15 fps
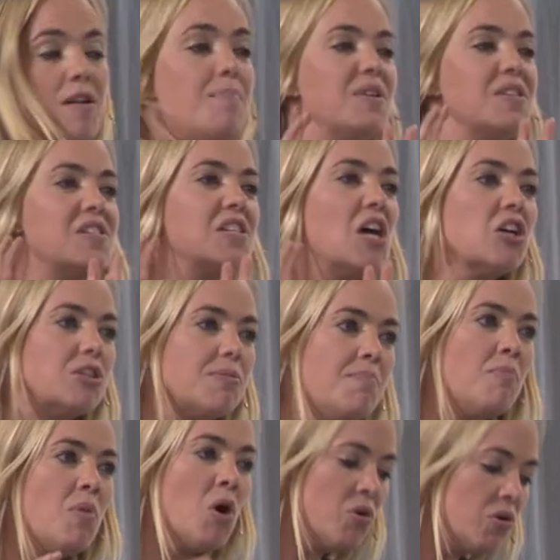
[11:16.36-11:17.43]
But such
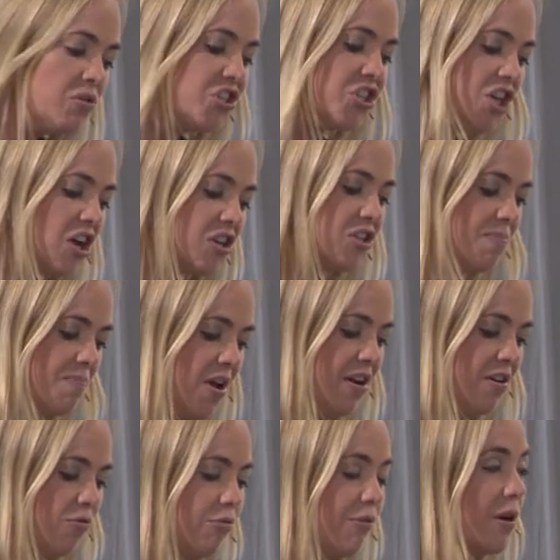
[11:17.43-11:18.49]
moral
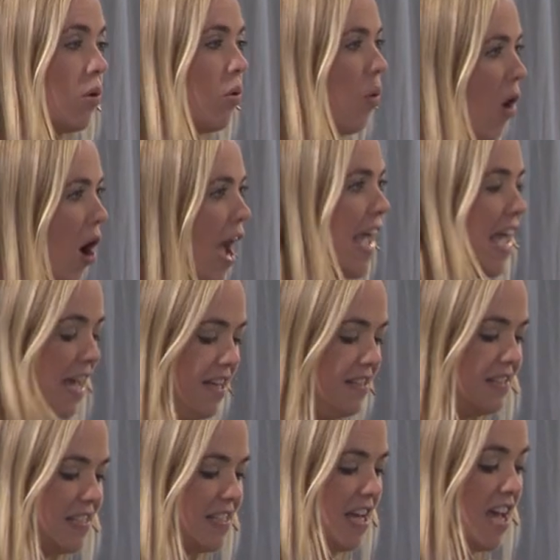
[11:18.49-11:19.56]
judgment
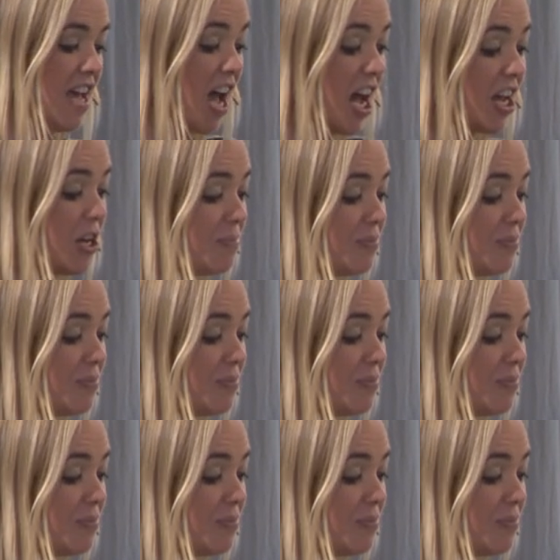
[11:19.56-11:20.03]
requires an